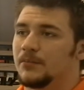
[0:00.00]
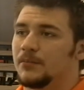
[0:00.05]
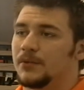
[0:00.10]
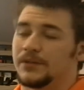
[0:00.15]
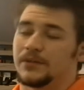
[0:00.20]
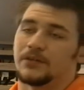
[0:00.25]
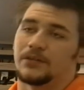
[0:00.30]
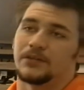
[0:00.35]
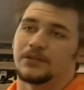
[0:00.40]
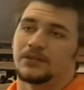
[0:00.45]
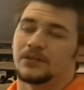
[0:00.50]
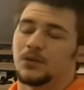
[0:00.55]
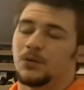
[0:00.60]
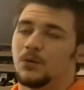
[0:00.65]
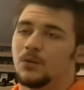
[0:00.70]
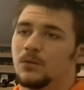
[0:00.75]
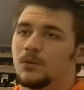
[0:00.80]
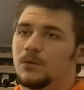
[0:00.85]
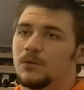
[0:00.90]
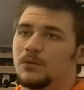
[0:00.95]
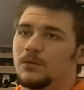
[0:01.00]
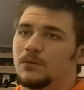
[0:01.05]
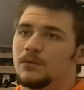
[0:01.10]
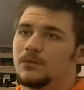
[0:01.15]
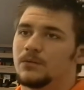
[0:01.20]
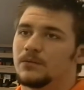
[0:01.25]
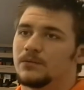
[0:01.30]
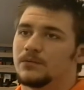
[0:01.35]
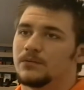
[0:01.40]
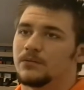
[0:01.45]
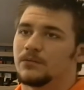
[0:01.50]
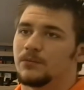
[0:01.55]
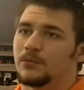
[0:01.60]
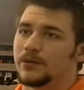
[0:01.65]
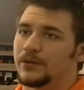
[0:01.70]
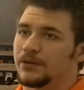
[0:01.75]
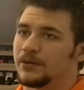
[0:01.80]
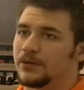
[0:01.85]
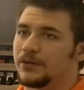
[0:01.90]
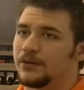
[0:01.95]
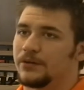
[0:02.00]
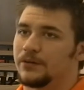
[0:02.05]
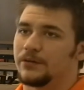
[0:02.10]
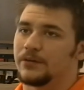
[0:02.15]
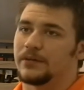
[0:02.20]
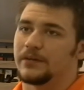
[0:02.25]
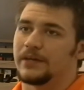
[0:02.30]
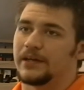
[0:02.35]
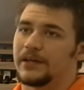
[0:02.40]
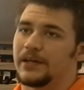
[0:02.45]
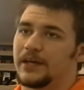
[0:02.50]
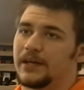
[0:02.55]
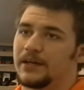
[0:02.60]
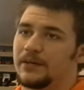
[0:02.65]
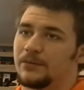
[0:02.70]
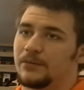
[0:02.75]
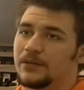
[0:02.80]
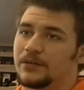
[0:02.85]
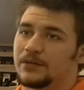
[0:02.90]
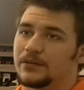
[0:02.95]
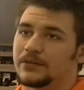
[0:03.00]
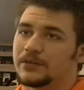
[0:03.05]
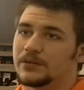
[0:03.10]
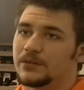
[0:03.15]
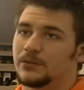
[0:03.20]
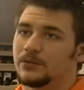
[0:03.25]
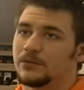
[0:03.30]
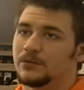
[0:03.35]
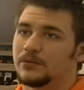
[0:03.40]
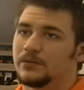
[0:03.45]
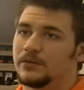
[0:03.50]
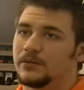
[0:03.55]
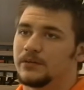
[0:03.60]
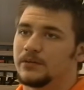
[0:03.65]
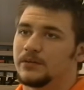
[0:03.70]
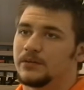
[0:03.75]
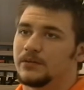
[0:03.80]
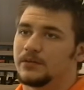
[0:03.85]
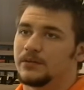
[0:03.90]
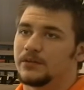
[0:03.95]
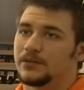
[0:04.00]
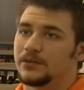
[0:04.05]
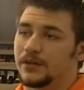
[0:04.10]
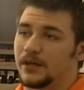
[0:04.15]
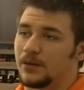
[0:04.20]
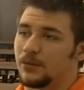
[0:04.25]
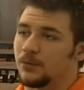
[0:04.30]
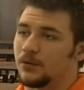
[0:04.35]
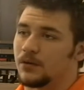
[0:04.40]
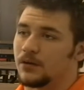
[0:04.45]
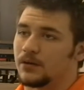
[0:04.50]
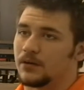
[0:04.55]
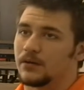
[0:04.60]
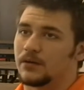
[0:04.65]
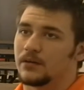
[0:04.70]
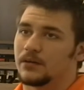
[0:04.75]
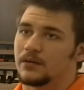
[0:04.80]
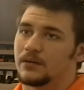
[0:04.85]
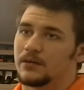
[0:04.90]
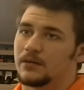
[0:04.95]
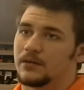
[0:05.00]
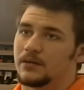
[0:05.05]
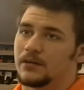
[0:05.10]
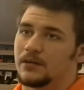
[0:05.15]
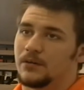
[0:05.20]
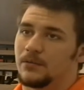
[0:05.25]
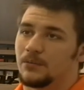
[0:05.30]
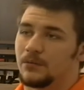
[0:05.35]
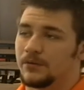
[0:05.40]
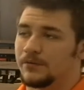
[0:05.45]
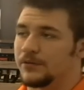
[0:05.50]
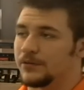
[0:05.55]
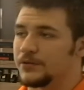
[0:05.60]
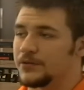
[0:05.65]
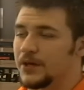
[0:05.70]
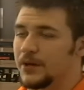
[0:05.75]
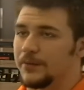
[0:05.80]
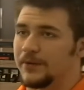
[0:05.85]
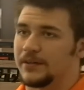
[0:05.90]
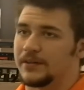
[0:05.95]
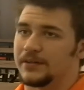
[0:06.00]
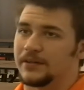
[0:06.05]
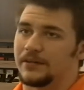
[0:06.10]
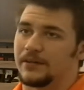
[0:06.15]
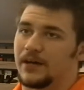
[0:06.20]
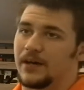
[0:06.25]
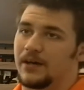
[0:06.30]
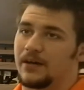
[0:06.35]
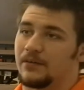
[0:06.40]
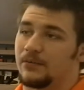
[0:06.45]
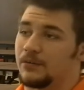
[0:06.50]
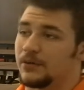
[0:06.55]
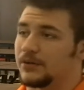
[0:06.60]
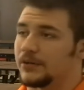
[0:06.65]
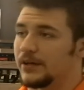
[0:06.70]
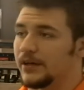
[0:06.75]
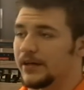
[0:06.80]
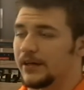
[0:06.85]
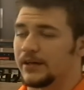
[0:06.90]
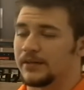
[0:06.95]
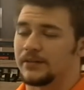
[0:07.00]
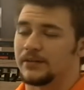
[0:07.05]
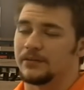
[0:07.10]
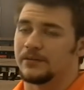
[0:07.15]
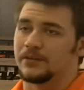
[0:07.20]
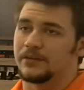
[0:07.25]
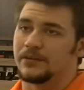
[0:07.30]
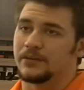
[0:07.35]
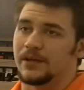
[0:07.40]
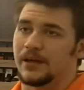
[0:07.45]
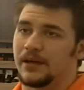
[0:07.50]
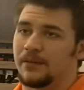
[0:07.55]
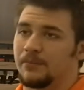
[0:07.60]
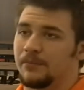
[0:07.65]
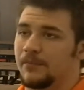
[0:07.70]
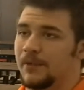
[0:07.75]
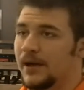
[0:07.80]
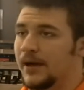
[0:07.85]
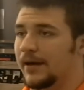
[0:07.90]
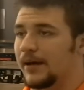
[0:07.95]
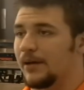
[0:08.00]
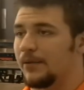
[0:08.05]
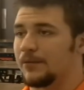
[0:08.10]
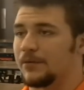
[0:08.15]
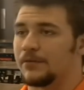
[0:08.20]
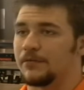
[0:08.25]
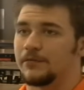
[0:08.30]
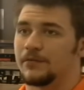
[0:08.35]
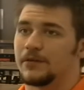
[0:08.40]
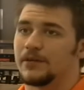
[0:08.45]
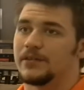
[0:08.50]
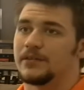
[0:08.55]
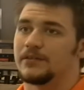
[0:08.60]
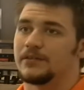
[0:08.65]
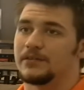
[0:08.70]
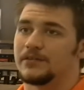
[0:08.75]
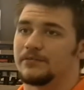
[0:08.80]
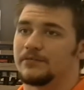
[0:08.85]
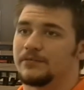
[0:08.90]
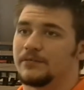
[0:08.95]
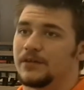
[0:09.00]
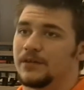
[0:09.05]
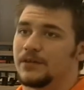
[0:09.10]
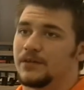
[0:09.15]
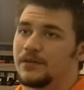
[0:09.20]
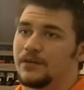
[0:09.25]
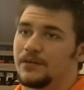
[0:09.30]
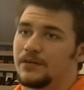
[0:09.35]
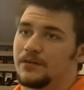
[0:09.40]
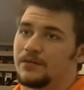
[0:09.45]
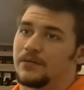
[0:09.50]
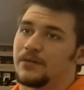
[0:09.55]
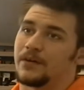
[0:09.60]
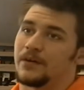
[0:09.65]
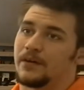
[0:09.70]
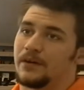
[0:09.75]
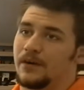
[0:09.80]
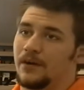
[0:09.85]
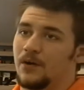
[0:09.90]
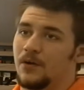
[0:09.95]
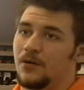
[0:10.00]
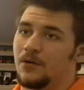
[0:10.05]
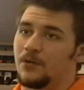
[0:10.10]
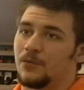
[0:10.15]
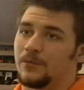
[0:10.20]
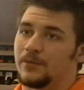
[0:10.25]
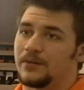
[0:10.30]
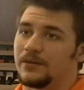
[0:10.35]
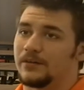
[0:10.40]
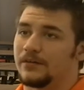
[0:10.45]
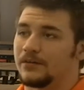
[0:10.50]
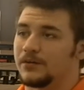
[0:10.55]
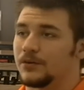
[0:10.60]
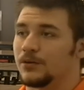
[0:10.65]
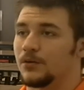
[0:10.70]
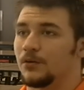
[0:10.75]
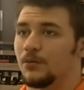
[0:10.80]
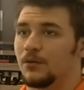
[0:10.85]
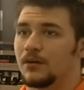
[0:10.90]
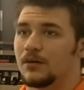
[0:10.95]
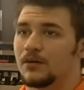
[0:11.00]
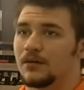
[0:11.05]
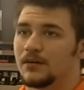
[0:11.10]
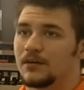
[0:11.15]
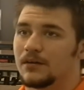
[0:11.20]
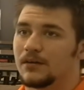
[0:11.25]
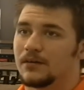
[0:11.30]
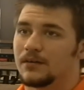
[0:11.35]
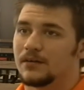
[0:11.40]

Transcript: but they're in school. What are you going to do during that day while they're at school? You got to work. What if your job ain't till 9? Well, you can't hang out with your friends if they're at home and you're at work.